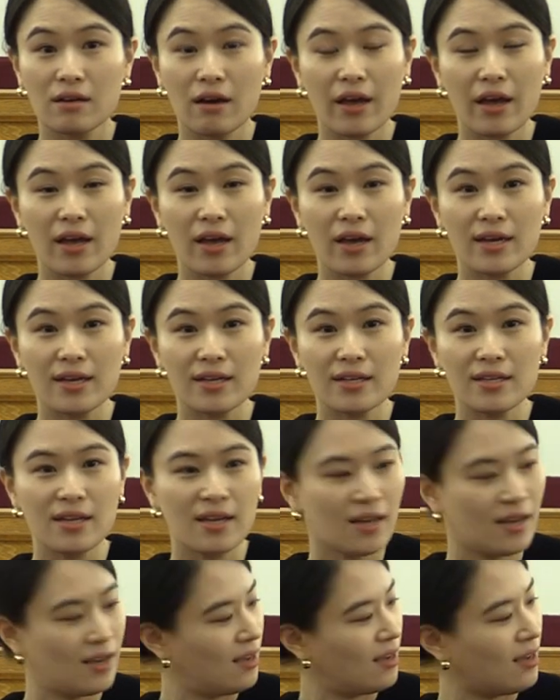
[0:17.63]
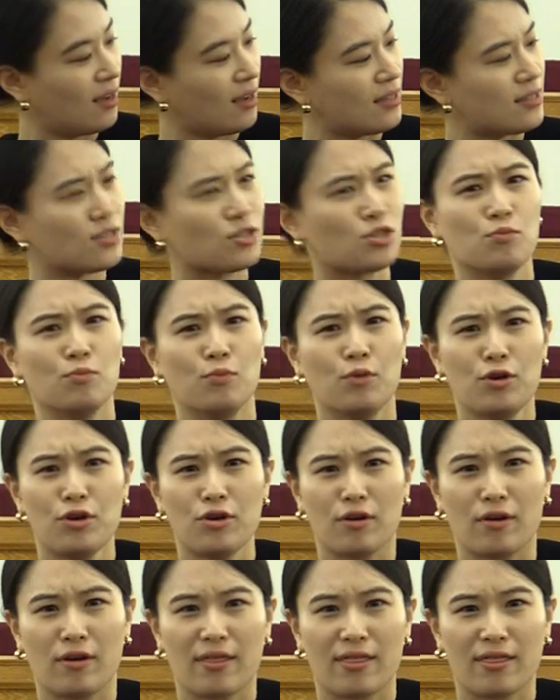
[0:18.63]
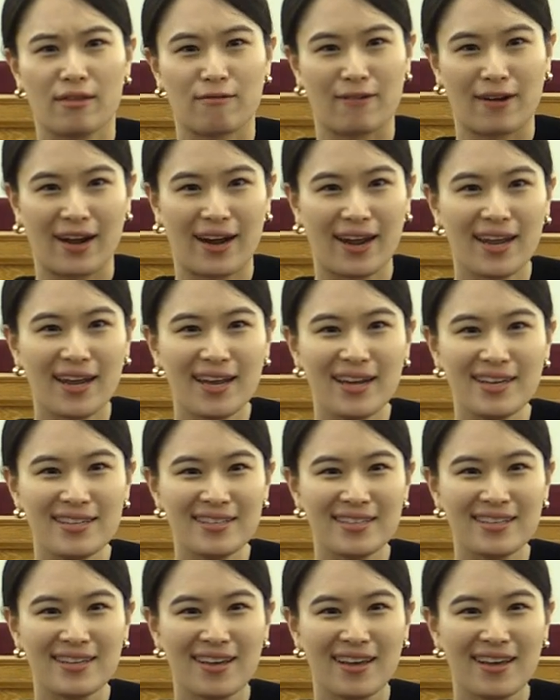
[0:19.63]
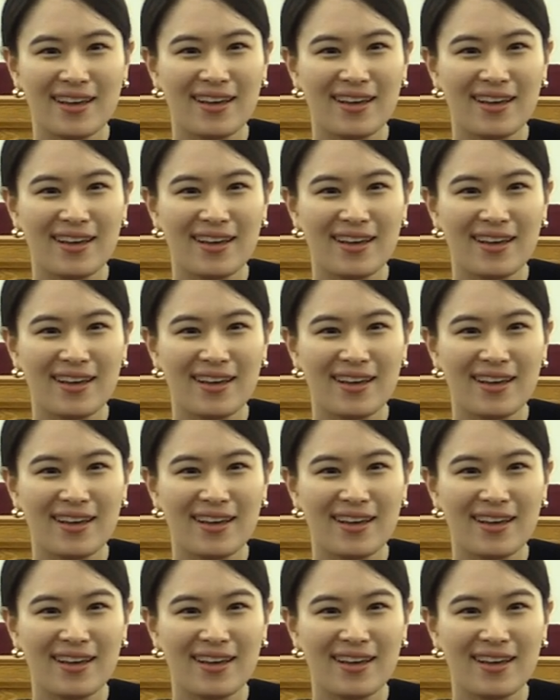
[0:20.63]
and it's smooth, right?